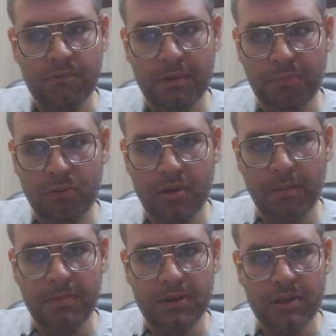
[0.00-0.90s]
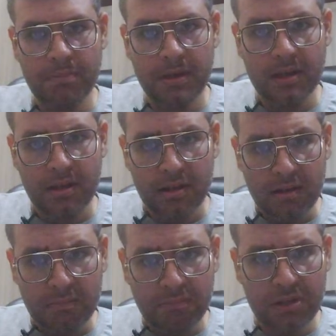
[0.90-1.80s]
We put the bishop here.
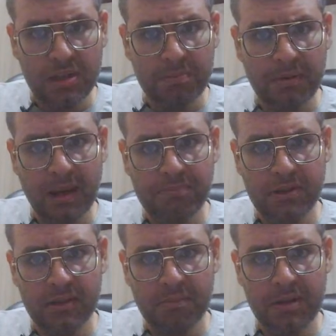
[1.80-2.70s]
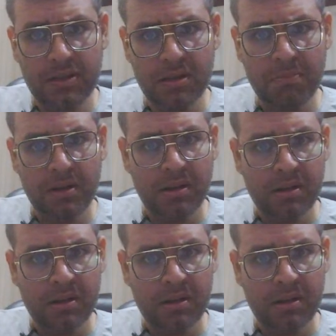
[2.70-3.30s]
Bishop captures the bishop.